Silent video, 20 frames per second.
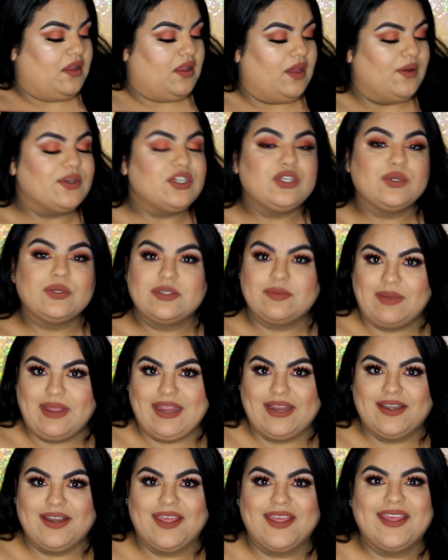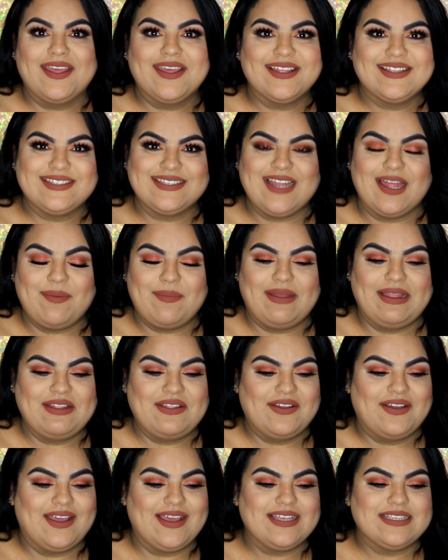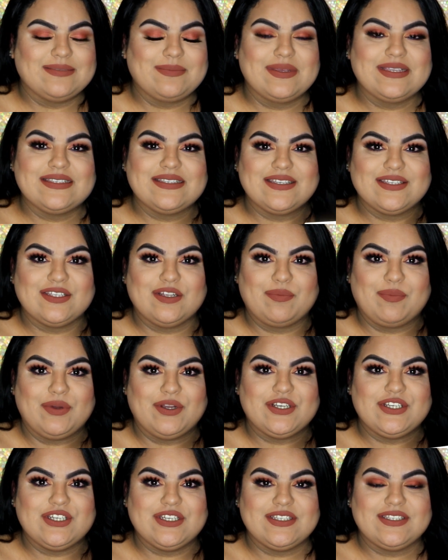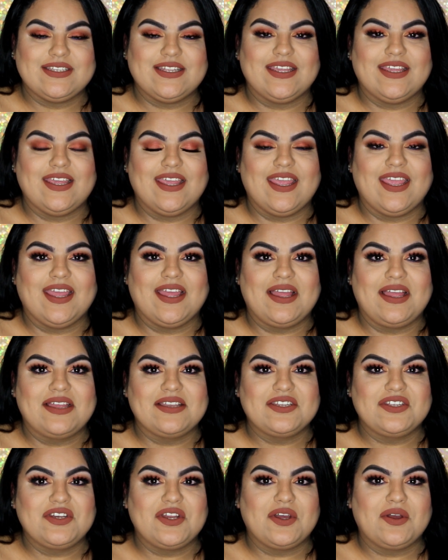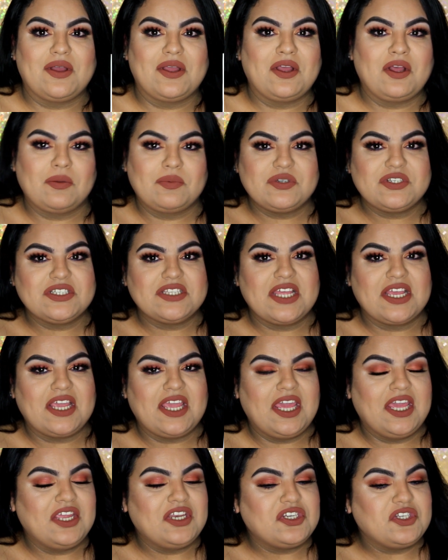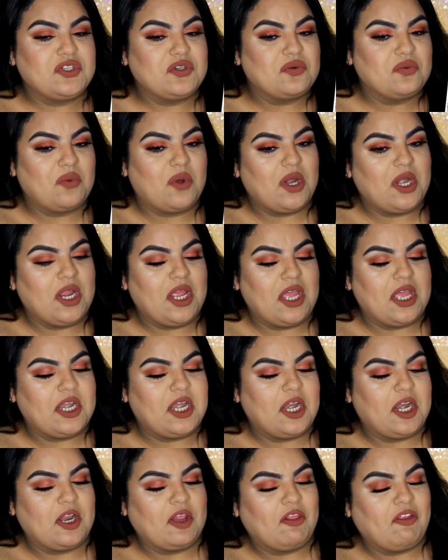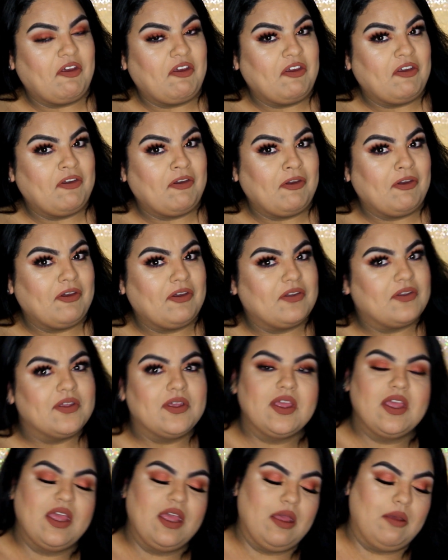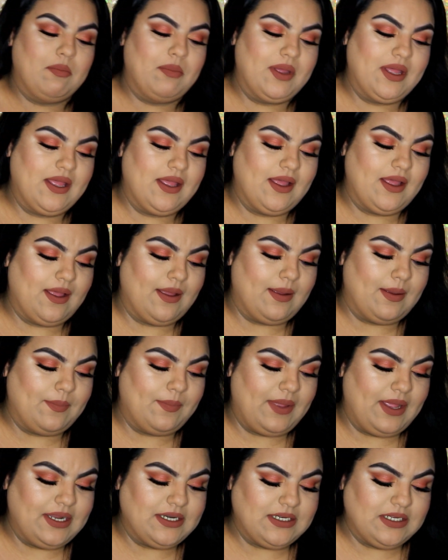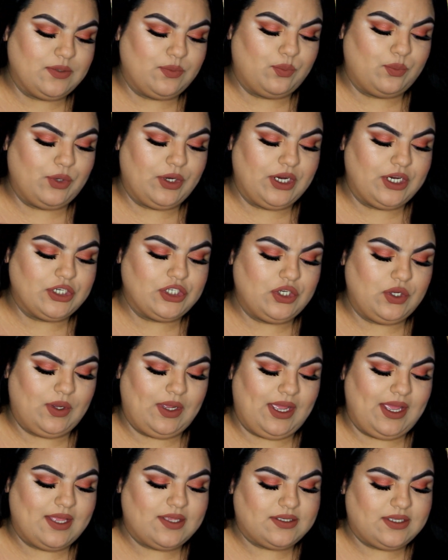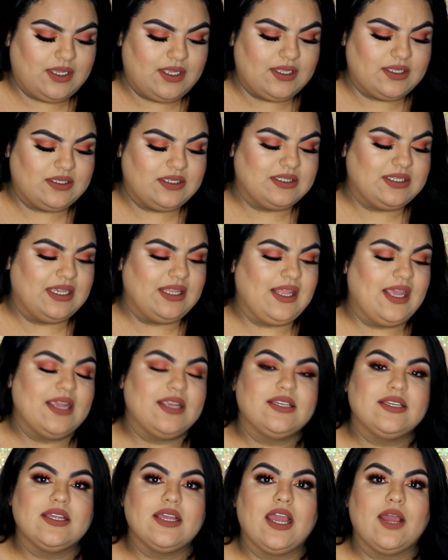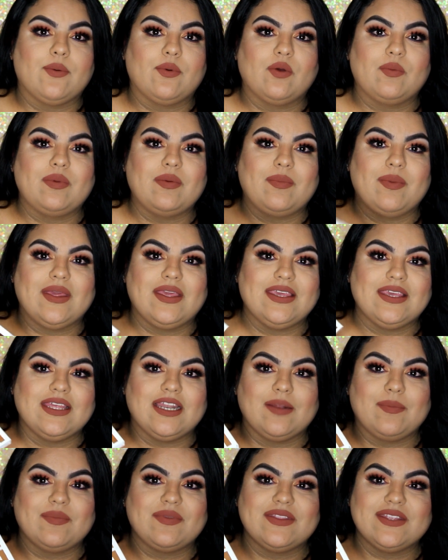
it was mine. It's not mine, you guys. My sister purchased it, and you know, I hope she's like, hey, do you want it? I didn't like it, but I did bring it to you guys, and since I liked it, I will be picking it up